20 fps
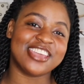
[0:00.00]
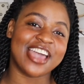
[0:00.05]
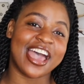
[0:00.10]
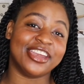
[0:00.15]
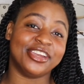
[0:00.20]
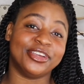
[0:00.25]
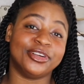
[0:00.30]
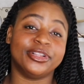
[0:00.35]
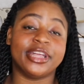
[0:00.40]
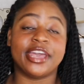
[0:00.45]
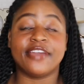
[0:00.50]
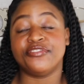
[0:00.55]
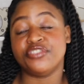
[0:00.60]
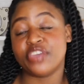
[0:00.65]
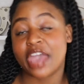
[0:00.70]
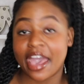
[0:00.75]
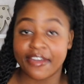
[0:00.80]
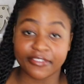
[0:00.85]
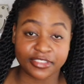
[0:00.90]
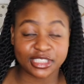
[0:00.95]
channel if
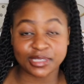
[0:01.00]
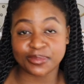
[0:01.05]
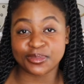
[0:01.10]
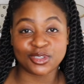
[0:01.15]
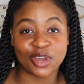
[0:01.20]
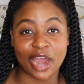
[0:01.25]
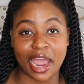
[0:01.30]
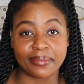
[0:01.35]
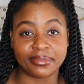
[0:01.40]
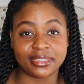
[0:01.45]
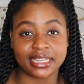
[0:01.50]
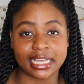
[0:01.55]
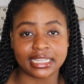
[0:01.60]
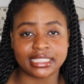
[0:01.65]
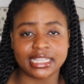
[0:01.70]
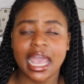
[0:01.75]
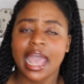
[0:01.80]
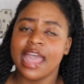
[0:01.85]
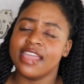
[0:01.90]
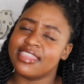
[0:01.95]
you haven't subscribed
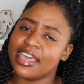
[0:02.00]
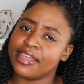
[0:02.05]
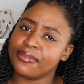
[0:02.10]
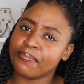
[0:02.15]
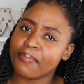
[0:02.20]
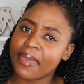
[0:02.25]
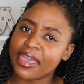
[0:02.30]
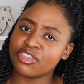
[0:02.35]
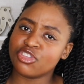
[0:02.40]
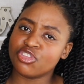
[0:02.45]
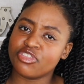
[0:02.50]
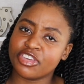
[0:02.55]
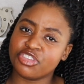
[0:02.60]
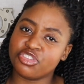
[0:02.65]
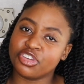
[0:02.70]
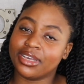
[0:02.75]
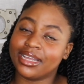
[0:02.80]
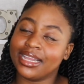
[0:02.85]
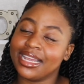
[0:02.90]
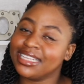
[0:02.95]
yet then make sure
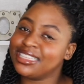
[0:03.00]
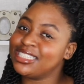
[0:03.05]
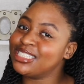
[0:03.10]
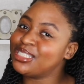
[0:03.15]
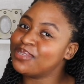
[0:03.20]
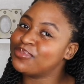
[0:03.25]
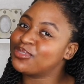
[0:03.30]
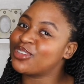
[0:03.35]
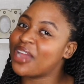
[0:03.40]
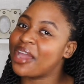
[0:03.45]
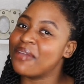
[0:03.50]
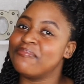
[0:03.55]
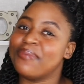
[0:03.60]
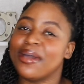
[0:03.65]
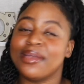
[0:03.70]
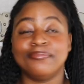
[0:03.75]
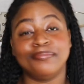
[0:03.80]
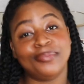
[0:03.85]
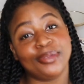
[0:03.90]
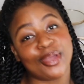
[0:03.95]
that you click the subscribe
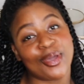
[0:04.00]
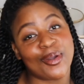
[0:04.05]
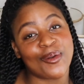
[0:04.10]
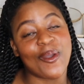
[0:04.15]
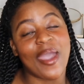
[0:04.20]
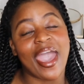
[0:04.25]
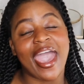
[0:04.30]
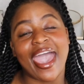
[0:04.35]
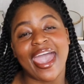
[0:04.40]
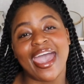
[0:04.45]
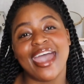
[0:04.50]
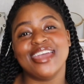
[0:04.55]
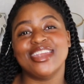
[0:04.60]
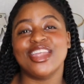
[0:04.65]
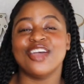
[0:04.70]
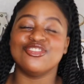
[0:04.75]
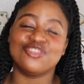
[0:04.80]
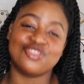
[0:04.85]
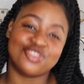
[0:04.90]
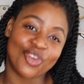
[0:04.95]
button below
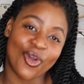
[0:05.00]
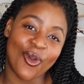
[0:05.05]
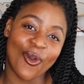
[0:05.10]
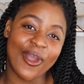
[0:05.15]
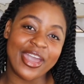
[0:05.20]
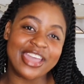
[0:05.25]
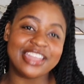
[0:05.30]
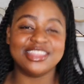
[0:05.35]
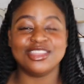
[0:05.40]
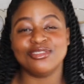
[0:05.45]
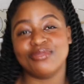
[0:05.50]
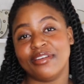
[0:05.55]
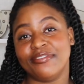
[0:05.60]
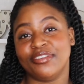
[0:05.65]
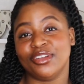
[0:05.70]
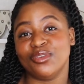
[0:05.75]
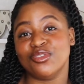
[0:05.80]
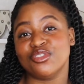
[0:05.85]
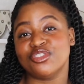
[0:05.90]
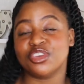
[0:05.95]
and join the
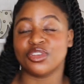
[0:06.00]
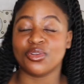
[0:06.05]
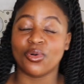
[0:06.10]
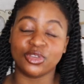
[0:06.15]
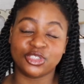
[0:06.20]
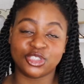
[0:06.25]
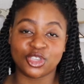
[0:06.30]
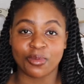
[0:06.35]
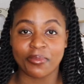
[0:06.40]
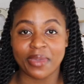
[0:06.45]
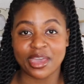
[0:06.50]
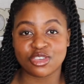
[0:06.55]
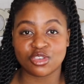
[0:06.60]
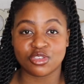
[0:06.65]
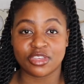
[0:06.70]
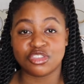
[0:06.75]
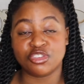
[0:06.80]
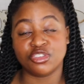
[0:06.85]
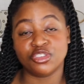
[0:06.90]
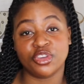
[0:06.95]
revolution also make
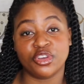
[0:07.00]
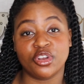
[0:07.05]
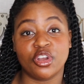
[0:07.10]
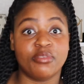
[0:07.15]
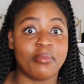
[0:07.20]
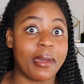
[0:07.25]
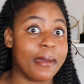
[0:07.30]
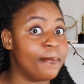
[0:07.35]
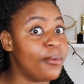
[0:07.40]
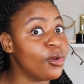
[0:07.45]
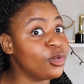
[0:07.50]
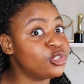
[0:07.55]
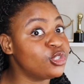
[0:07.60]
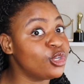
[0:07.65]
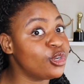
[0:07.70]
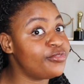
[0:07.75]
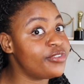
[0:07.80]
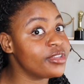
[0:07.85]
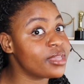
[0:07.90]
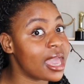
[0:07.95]
sure that you turn on my
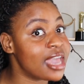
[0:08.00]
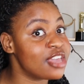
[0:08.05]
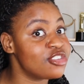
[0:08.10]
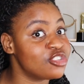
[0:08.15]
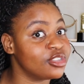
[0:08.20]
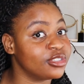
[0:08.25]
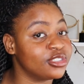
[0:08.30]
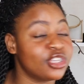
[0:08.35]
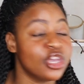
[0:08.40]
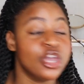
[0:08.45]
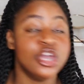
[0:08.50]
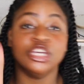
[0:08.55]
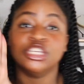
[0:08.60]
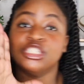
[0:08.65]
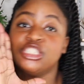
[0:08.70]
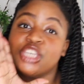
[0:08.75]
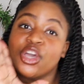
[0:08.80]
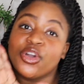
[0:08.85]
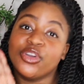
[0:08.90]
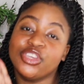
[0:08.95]
post notifications
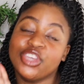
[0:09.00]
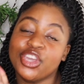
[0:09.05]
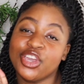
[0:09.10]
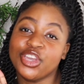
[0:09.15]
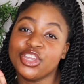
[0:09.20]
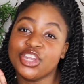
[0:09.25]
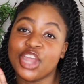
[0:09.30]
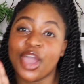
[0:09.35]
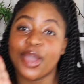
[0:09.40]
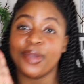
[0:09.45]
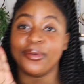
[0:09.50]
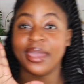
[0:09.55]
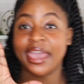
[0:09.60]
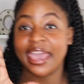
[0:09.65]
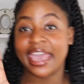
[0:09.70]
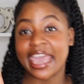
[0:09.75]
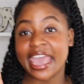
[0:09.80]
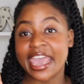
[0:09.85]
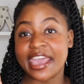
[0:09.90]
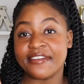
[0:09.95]
so you know
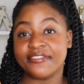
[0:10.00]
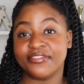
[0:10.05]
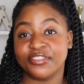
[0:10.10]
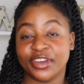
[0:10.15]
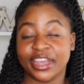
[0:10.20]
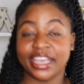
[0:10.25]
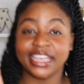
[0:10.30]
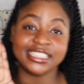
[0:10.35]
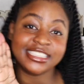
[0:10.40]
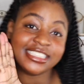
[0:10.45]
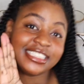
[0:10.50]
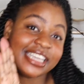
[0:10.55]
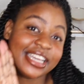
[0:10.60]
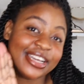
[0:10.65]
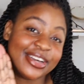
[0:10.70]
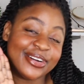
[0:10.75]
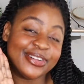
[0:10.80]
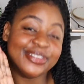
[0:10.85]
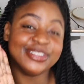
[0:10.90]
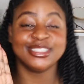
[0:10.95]
every
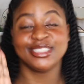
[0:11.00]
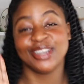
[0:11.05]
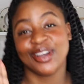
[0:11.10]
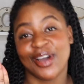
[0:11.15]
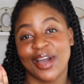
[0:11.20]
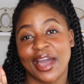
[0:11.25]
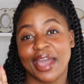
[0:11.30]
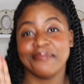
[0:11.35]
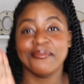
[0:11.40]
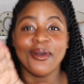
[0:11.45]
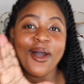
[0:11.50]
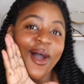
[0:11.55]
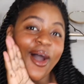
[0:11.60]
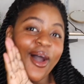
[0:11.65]
single time